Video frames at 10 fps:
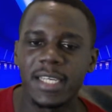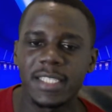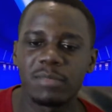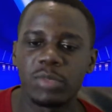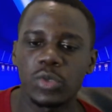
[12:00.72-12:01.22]
a
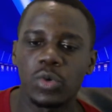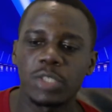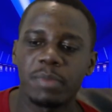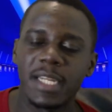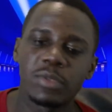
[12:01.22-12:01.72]
team which
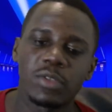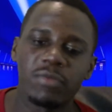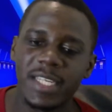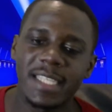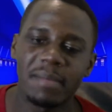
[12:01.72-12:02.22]
goes by names
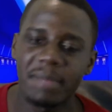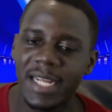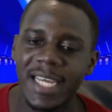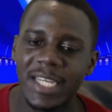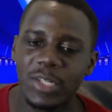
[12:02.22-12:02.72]
of Inter
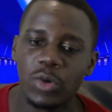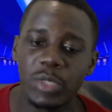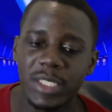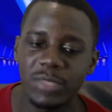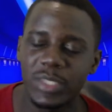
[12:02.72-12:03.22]
Milan. I don't know
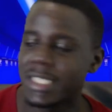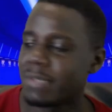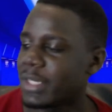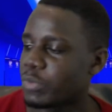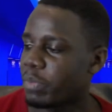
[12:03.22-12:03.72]
which
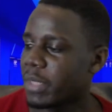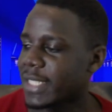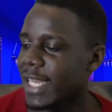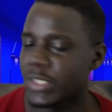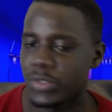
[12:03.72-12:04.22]
team has
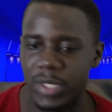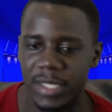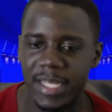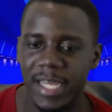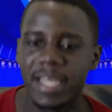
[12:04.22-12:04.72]
replaced Arsenal
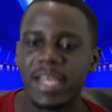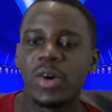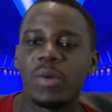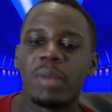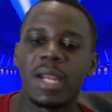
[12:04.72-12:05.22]
in there,
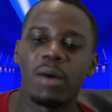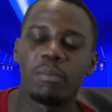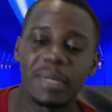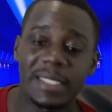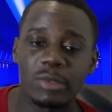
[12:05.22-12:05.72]

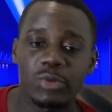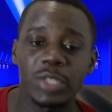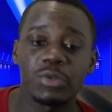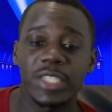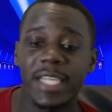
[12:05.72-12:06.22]
but I will
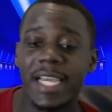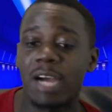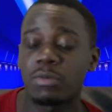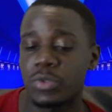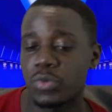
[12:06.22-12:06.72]
try to check
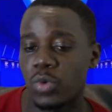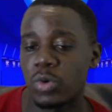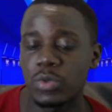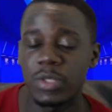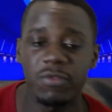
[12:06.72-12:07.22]
out through
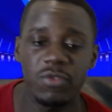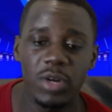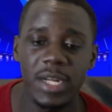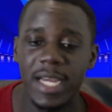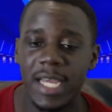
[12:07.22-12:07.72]
onto the
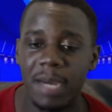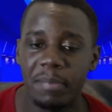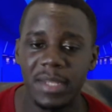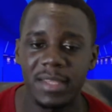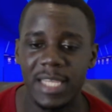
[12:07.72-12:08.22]
Florida
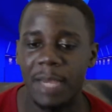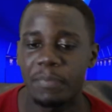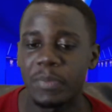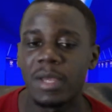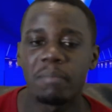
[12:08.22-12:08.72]
Cup in there.
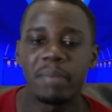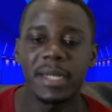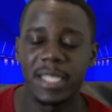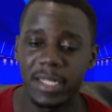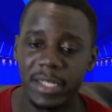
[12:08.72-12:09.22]
But